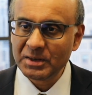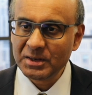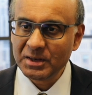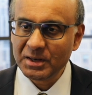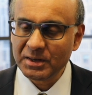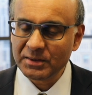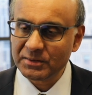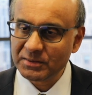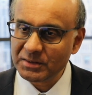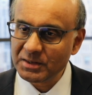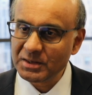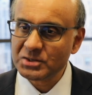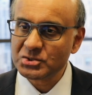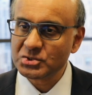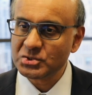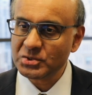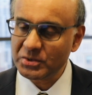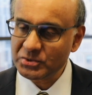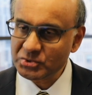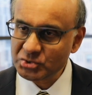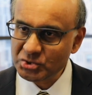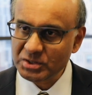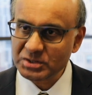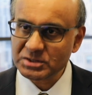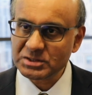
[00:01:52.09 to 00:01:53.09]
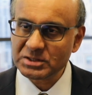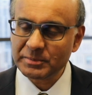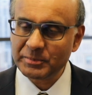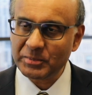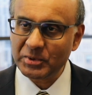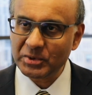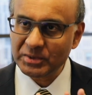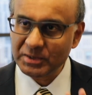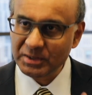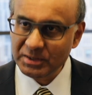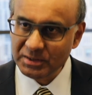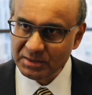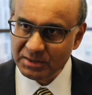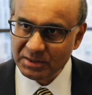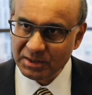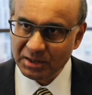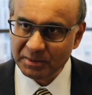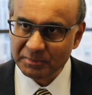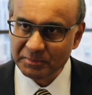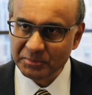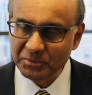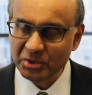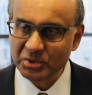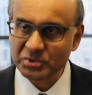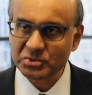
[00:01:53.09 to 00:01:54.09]
It thinks not just about
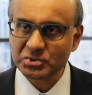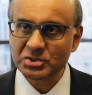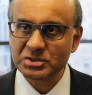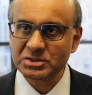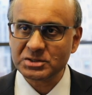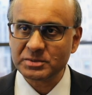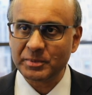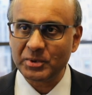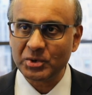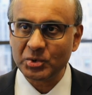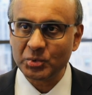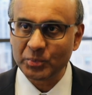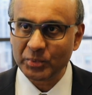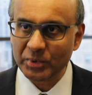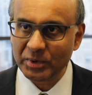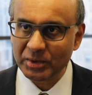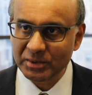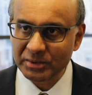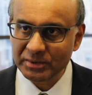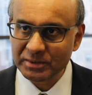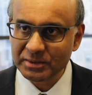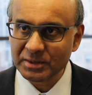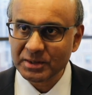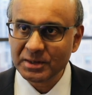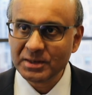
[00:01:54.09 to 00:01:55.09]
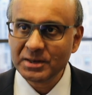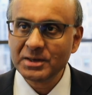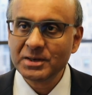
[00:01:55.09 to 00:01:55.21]
income, not just about wealth,